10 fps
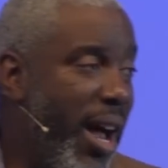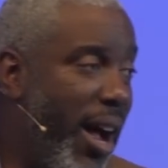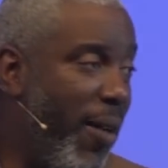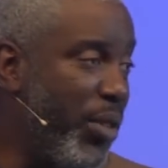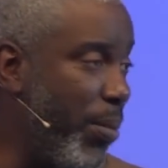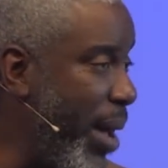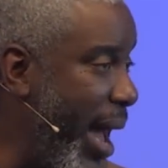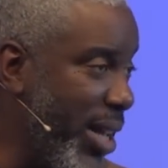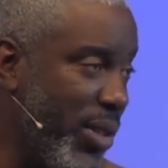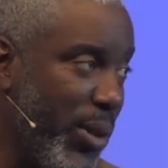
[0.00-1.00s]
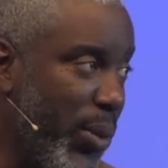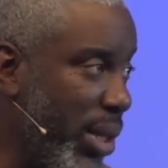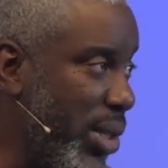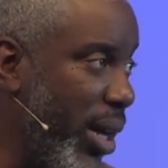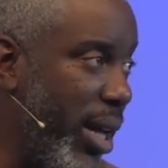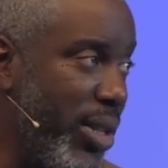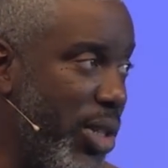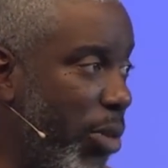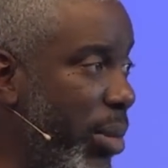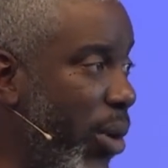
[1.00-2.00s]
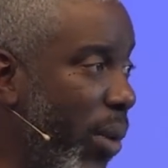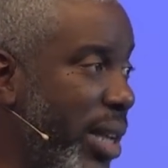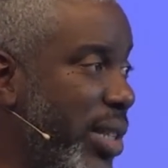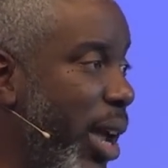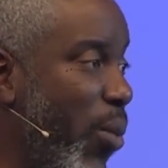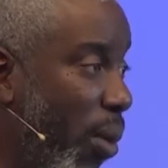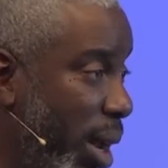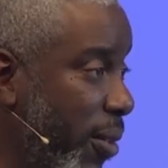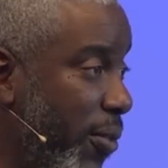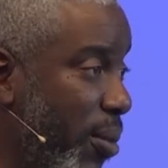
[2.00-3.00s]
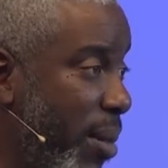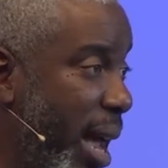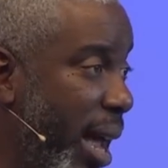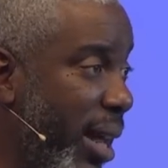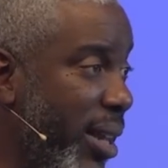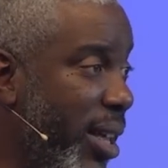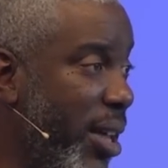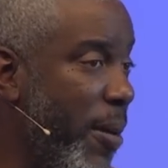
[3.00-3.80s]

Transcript: Um, the pastor was, a, in so many ways, a wonderful man,